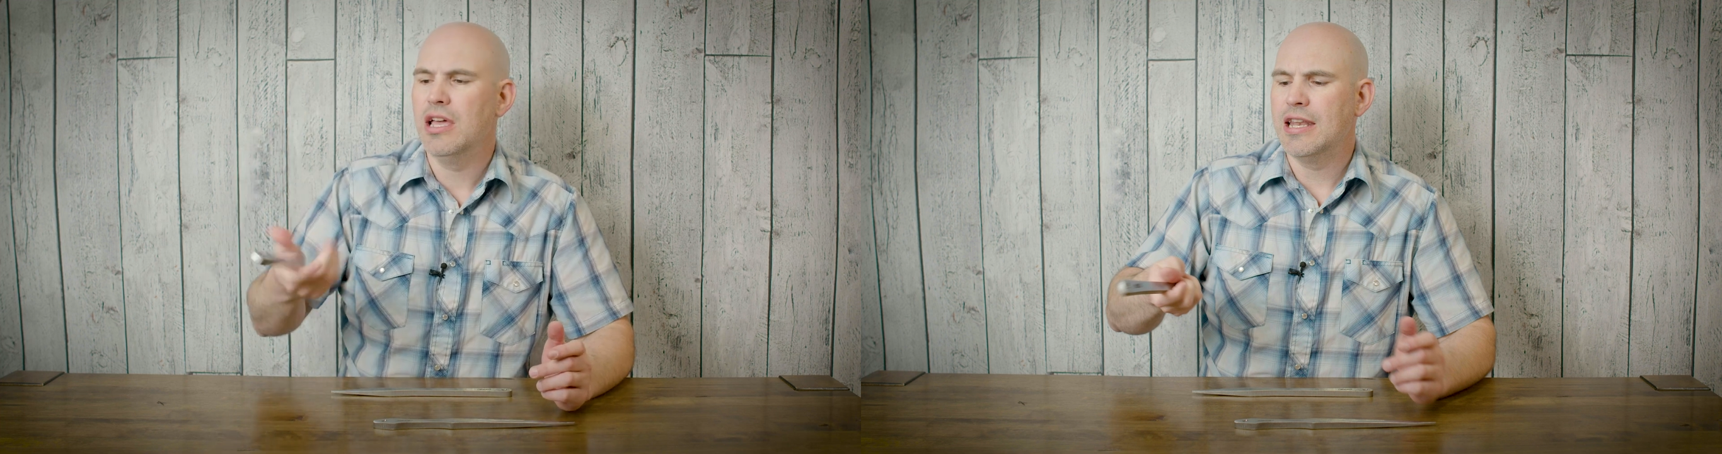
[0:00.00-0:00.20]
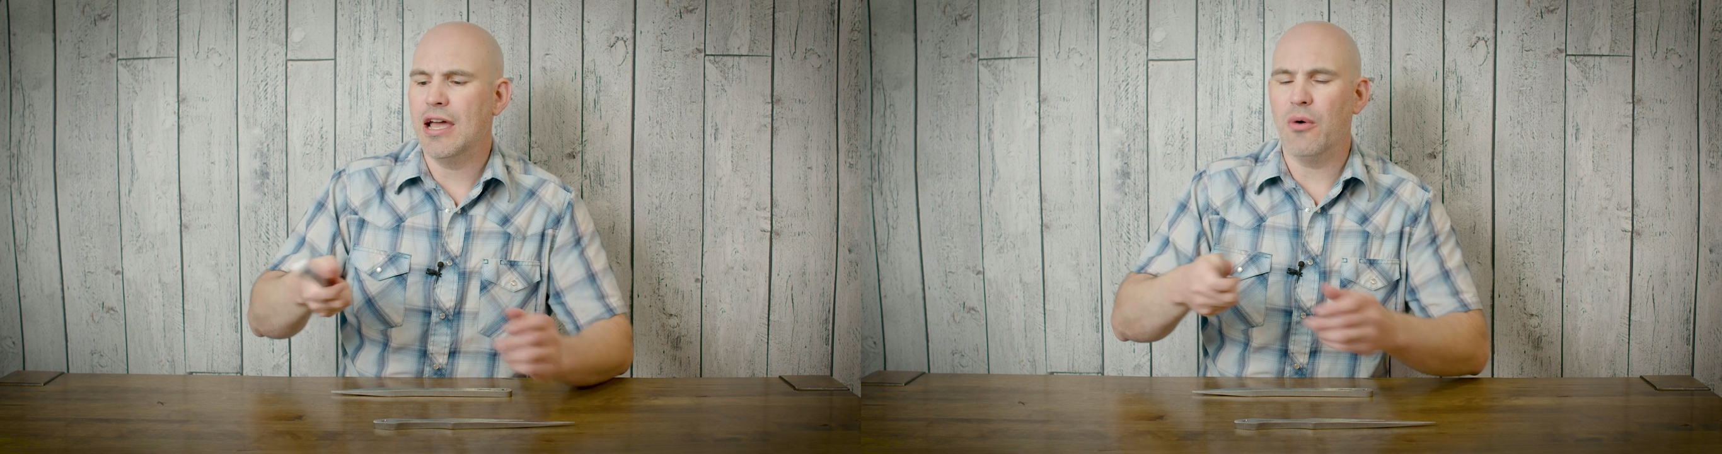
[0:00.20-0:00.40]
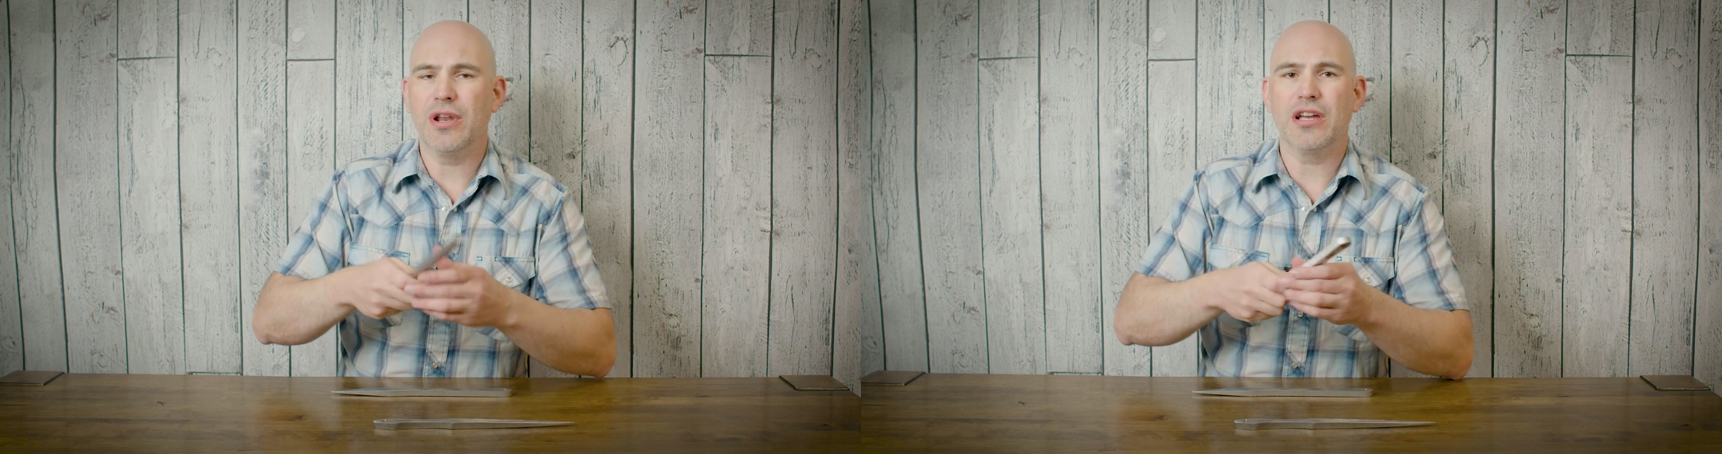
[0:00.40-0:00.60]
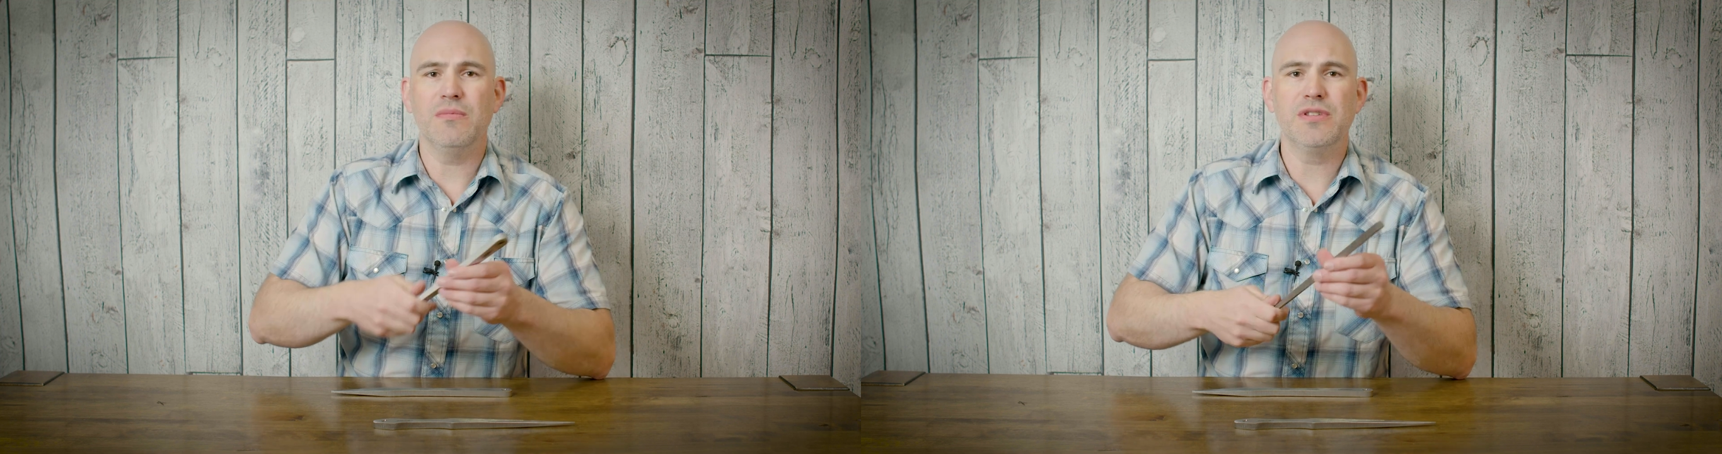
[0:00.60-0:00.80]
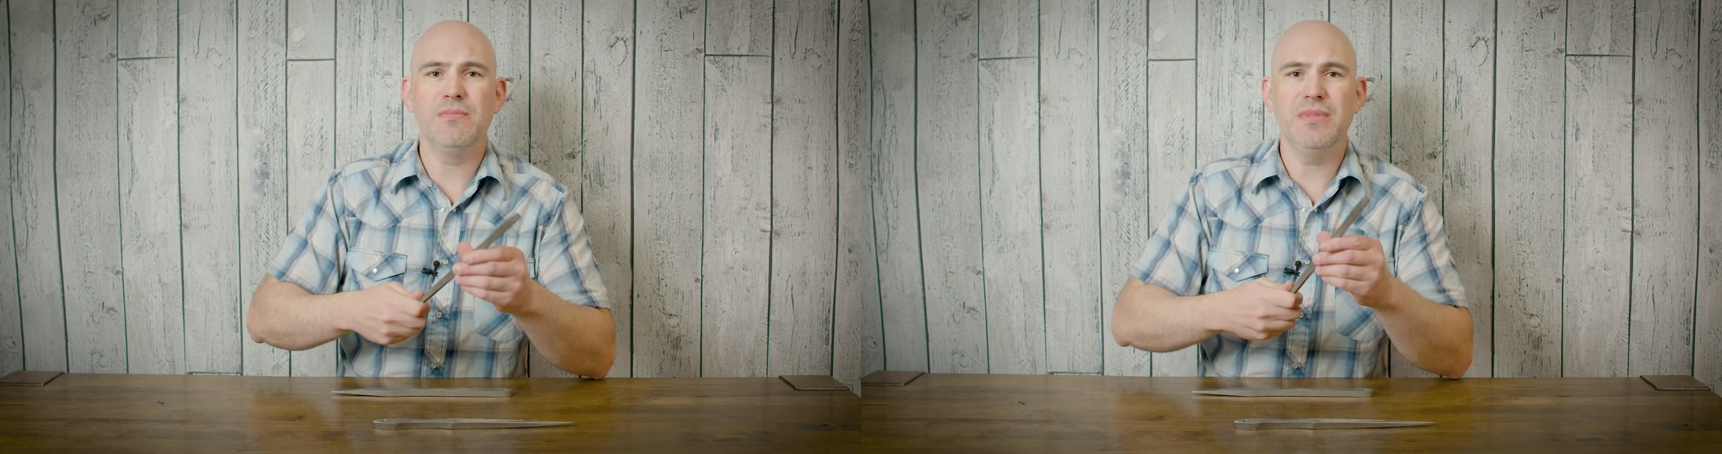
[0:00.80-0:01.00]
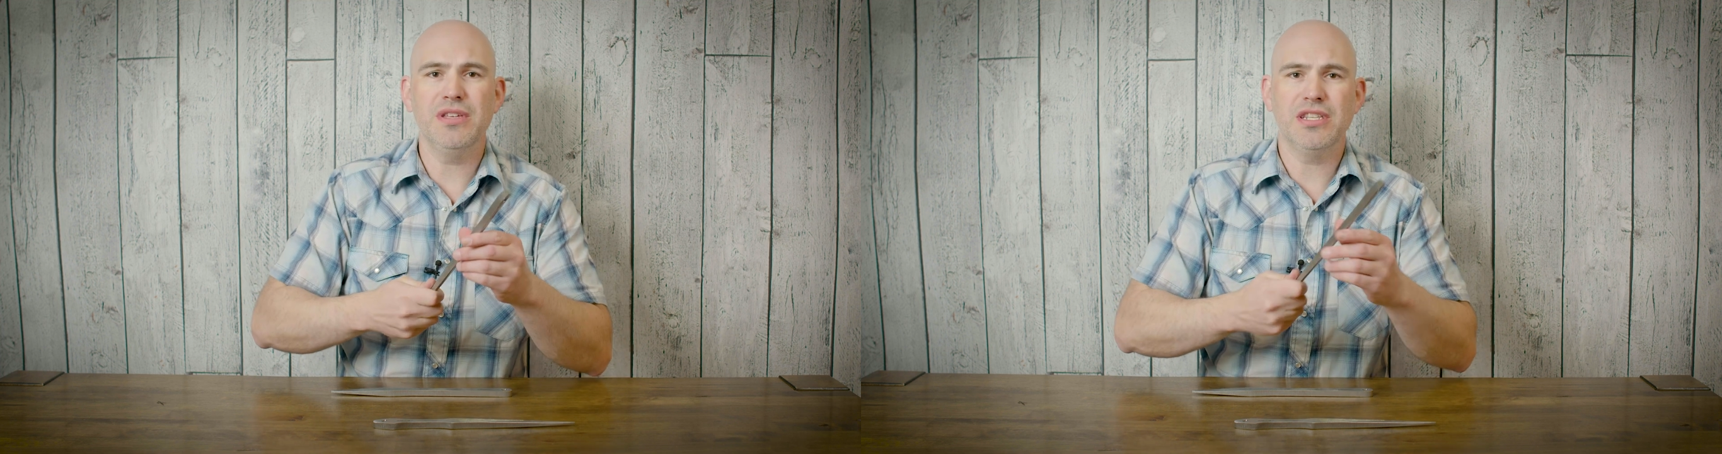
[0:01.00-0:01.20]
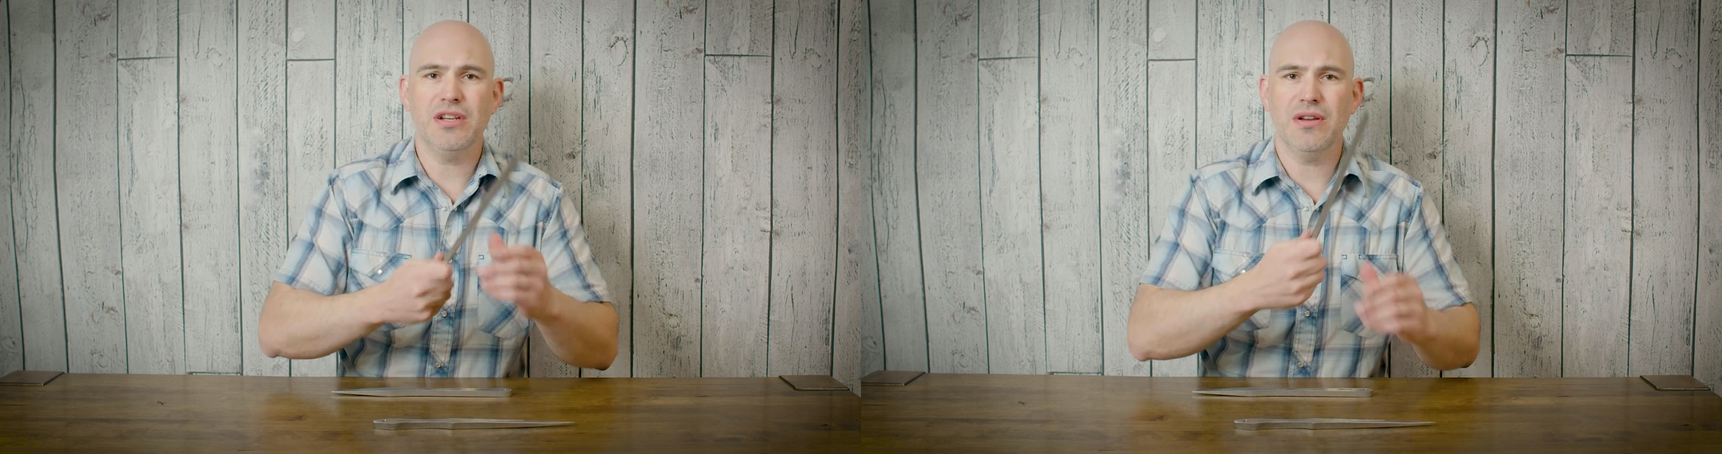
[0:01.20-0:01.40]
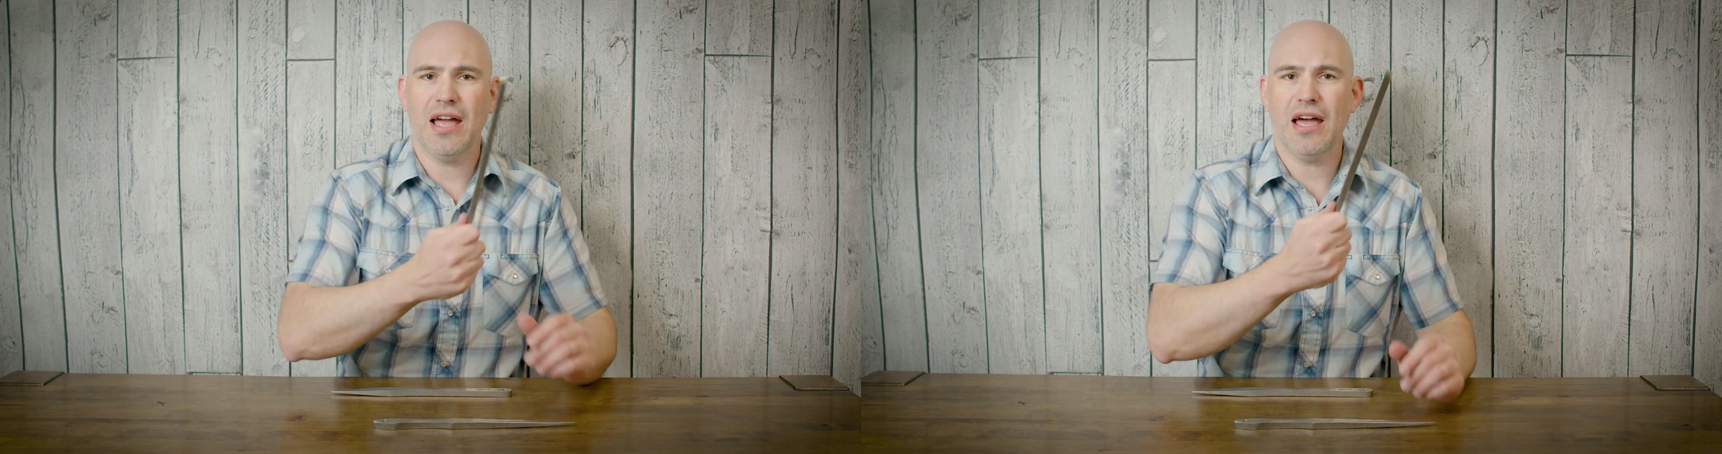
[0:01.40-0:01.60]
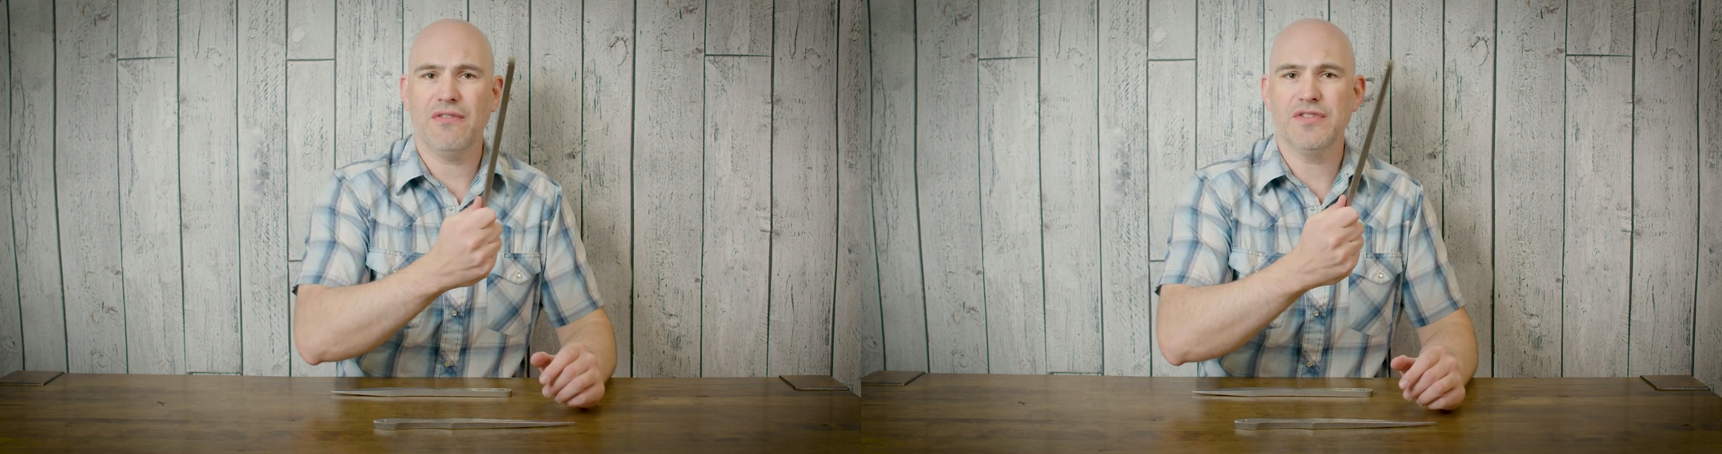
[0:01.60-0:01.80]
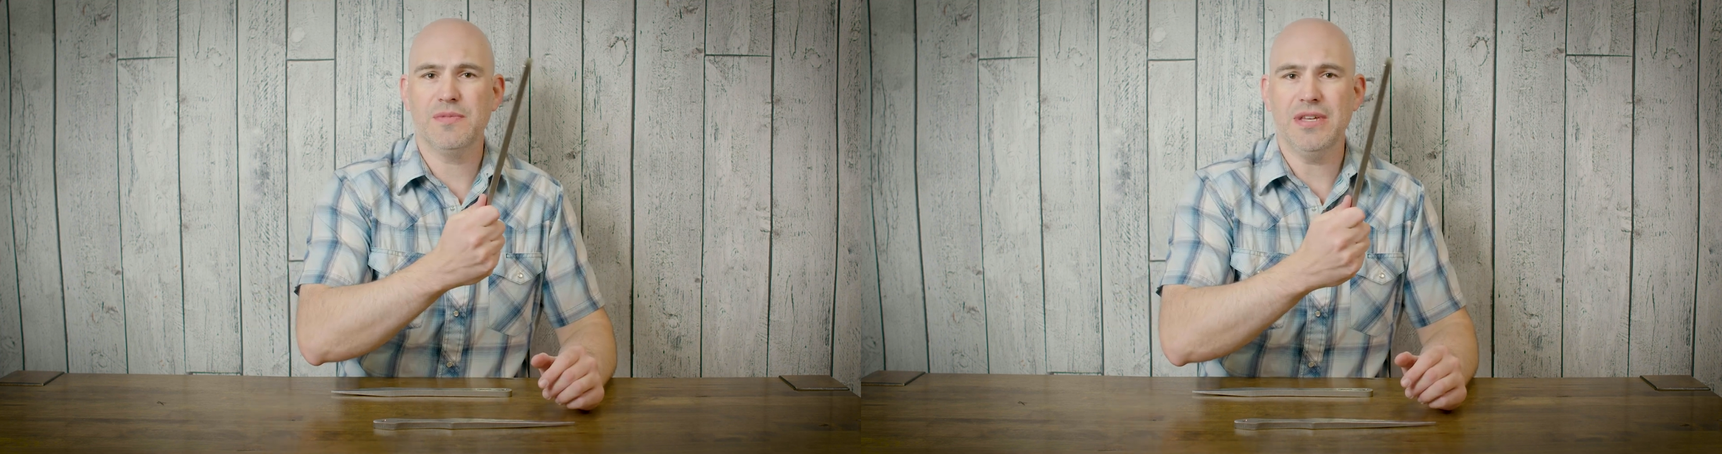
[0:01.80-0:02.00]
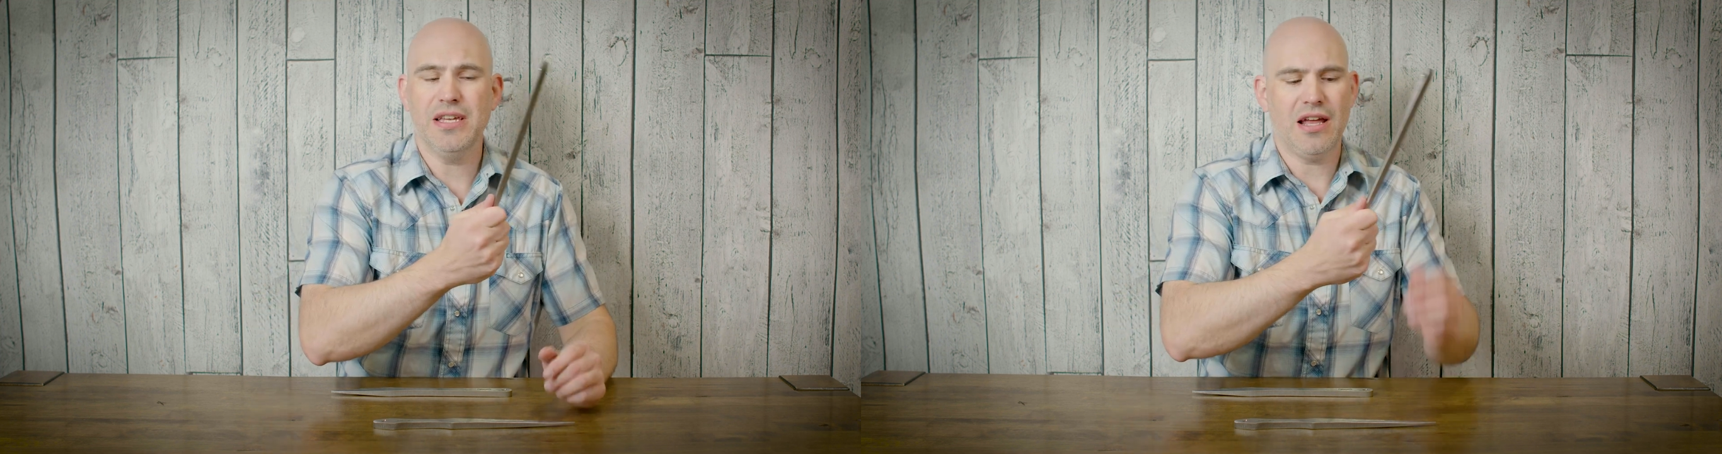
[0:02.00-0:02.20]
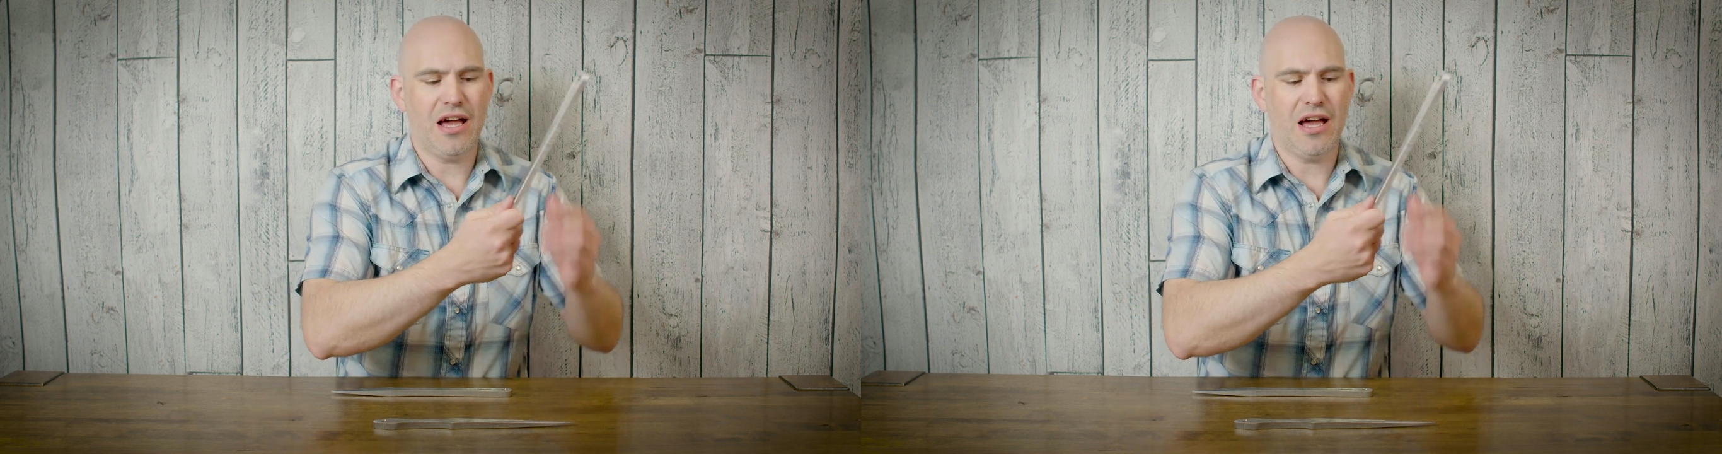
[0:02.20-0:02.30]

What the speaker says: Now, when it comes to military half spin,